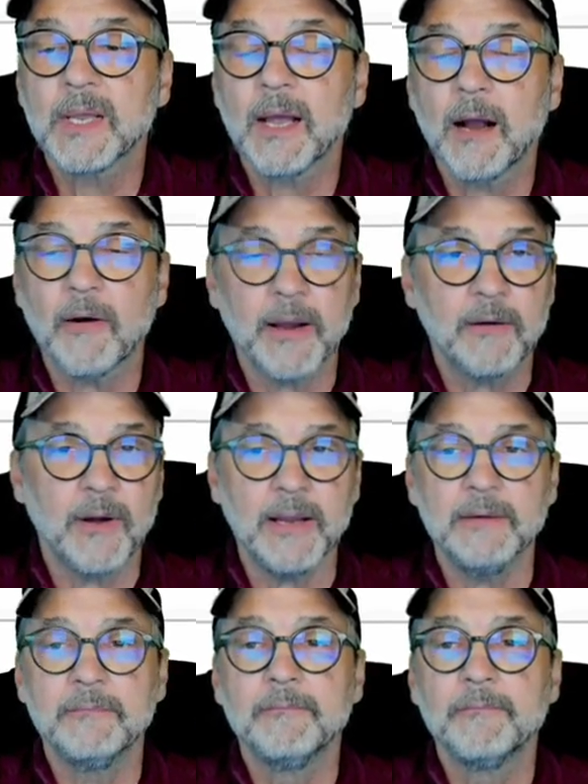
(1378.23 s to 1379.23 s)
All right, great.
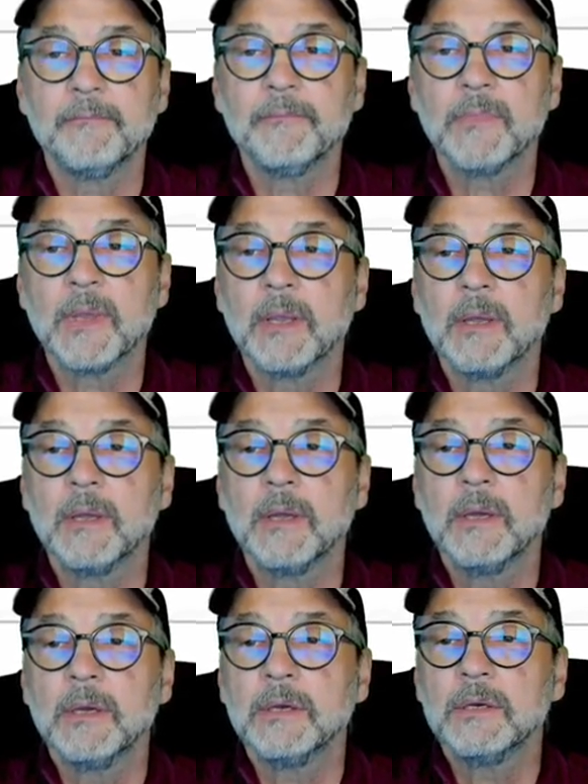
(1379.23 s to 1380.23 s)

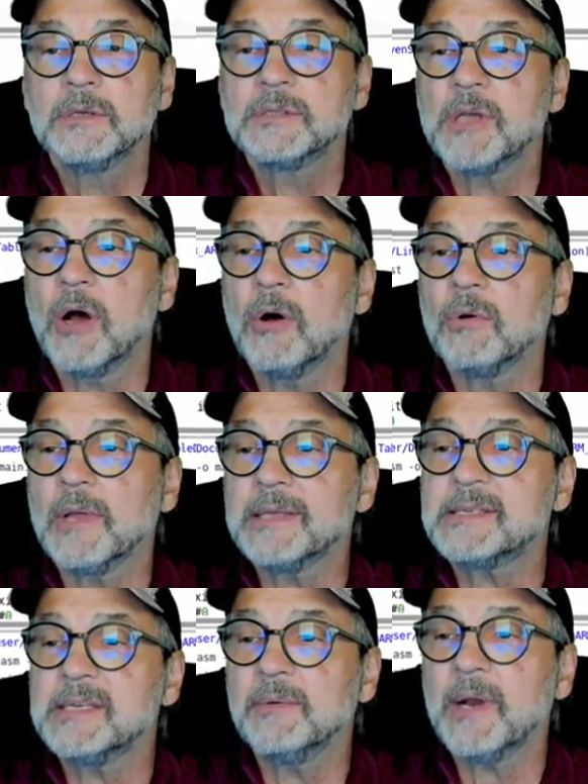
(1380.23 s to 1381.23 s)
So let's see what